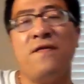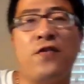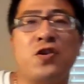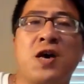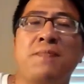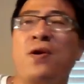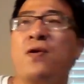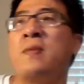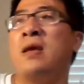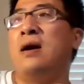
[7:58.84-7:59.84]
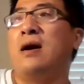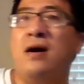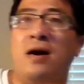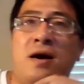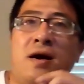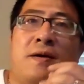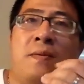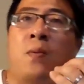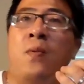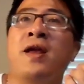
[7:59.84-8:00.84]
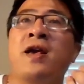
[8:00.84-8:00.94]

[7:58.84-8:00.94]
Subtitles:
For example, when a